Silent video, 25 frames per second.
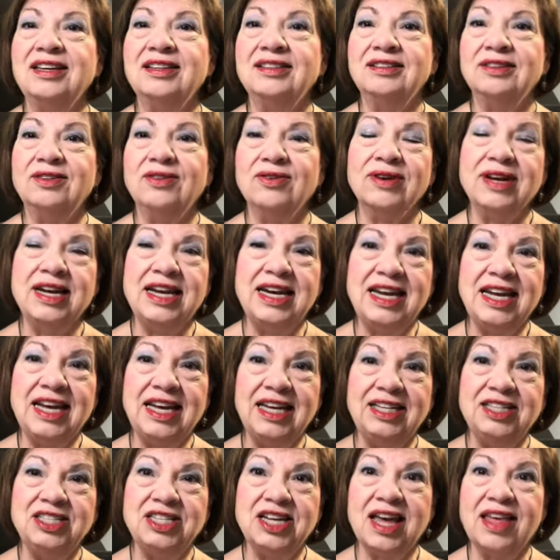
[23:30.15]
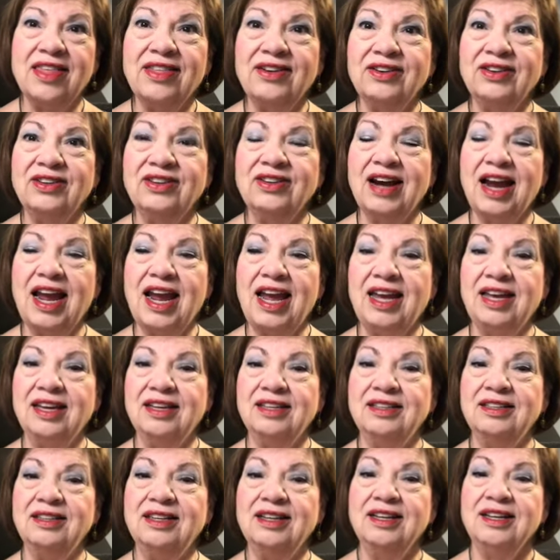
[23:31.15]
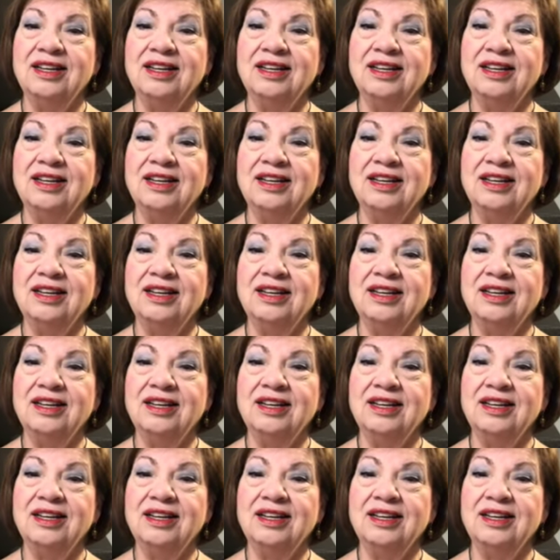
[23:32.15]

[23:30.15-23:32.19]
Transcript: and greeting each other. And